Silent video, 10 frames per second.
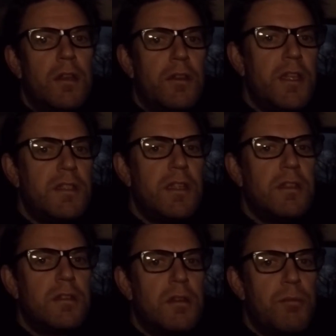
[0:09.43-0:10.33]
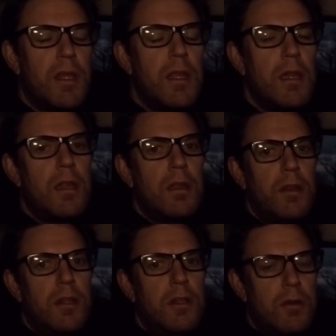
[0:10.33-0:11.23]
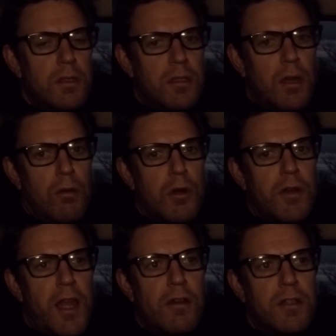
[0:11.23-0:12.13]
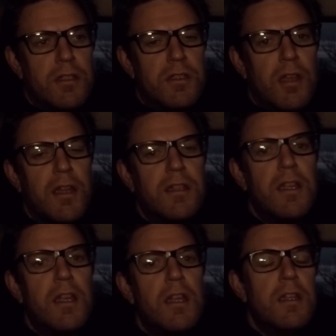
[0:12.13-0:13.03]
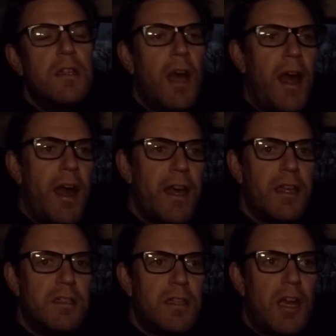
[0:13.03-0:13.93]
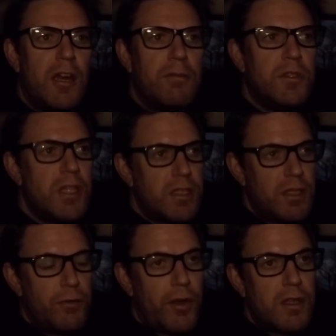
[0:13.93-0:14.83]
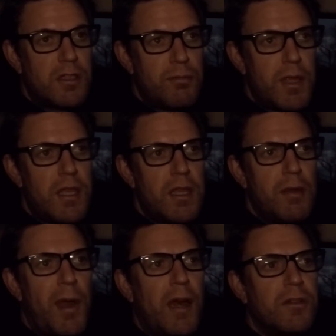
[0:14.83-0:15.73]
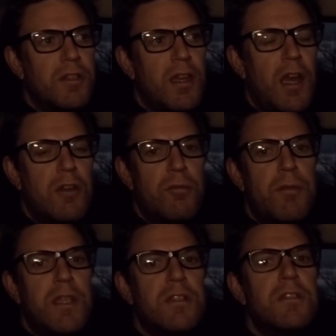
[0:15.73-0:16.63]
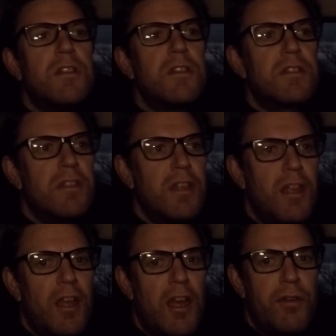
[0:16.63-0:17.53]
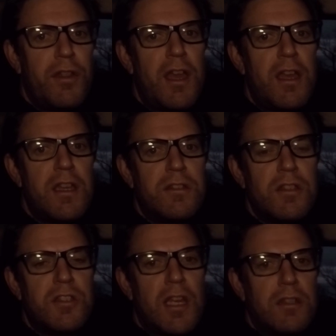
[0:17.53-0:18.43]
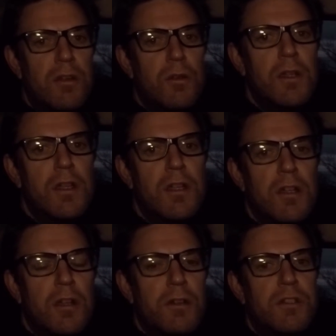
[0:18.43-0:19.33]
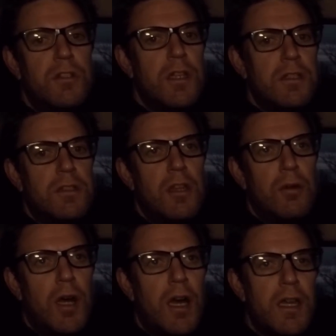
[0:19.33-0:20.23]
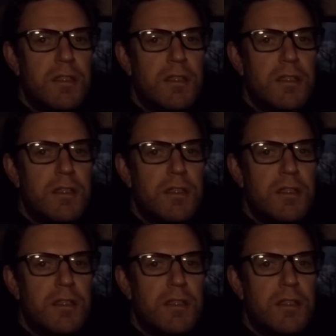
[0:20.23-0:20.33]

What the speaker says: This is the beginning of the UNESCO World Heritage Site, and just in front of me, about 100 meters just over there, is the chateau of Sully-sur-Loire.